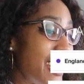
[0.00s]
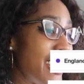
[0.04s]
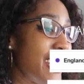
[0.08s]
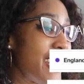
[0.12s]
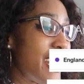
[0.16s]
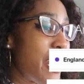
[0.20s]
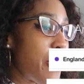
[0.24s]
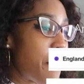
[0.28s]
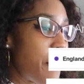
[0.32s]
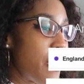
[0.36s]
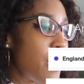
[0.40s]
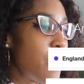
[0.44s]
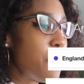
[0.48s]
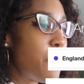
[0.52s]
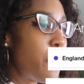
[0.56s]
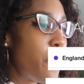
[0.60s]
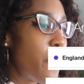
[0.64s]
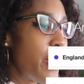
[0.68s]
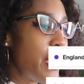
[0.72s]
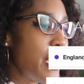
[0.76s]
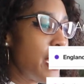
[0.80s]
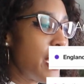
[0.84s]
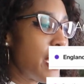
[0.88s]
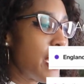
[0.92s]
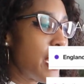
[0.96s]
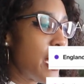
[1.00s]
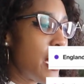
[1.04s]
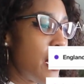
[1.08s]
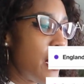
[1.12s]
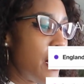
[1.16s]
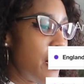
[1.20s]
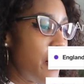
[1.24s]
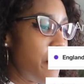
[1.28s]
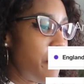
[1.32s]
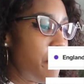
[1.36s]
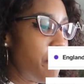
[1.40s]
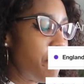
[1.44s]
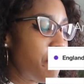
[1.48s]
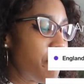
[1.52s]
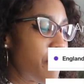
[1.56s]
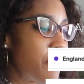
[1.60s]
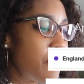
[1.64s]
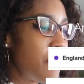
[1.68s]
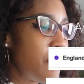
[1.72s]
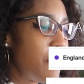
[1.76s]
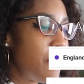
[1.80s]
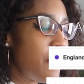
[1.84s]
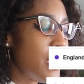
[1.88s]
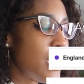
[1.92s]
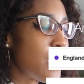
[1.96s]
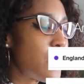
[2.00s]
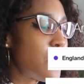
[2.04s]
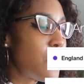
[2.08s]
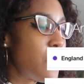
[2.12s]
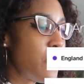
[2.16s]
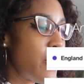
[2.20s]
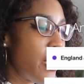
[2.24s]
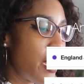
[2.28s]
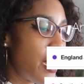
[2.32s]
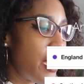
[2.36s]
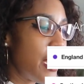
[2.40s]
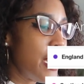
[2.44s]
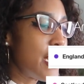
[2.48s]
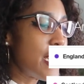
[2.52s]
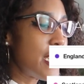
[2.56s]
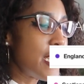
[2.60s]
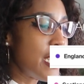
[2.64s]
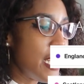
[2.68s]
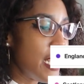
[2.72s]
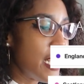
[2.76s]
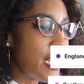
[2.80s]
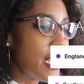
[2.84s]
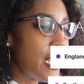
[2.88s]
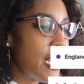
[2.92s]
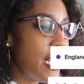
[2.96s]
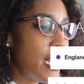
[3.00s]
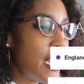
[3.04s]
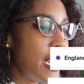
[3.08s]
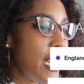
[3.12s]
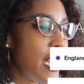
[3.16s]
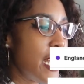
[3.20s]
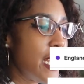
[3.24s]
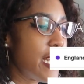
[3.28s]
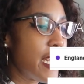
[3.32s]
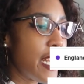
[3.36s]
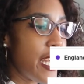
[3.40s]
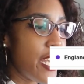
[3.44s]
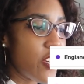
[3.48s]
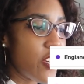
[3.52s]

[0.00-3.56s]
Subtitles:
And then they pinpointed these two areas, England and